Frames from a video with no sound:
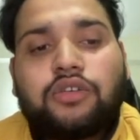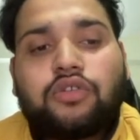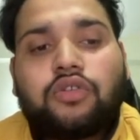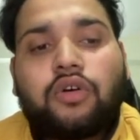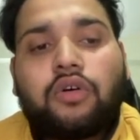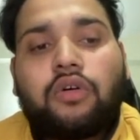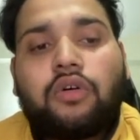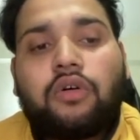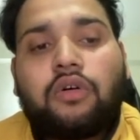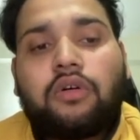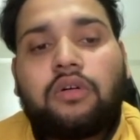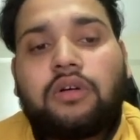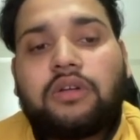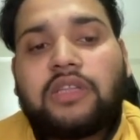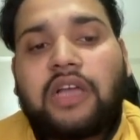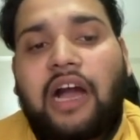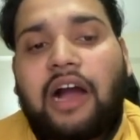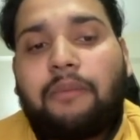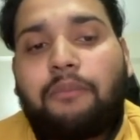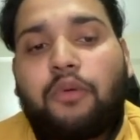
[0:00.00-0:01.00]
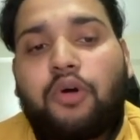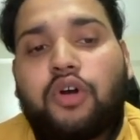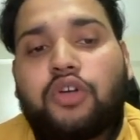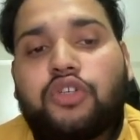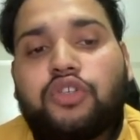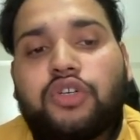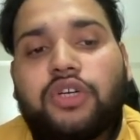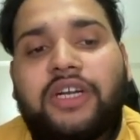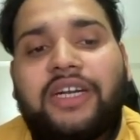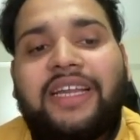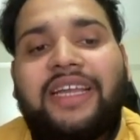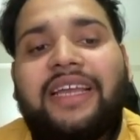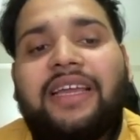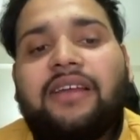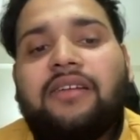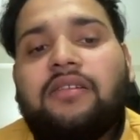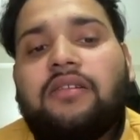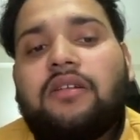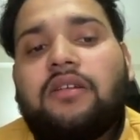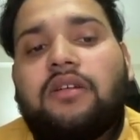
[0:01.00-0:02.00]
So the
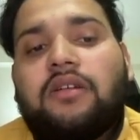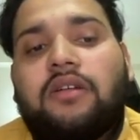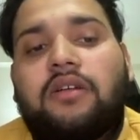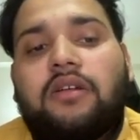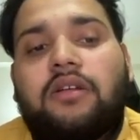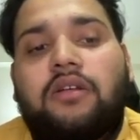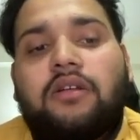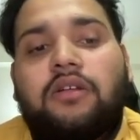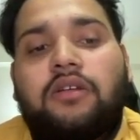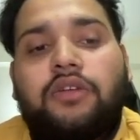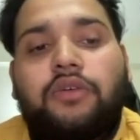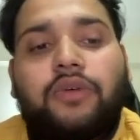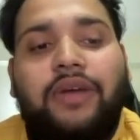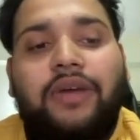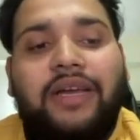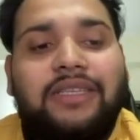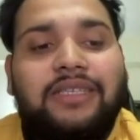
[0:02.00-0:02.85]
opportunity, you can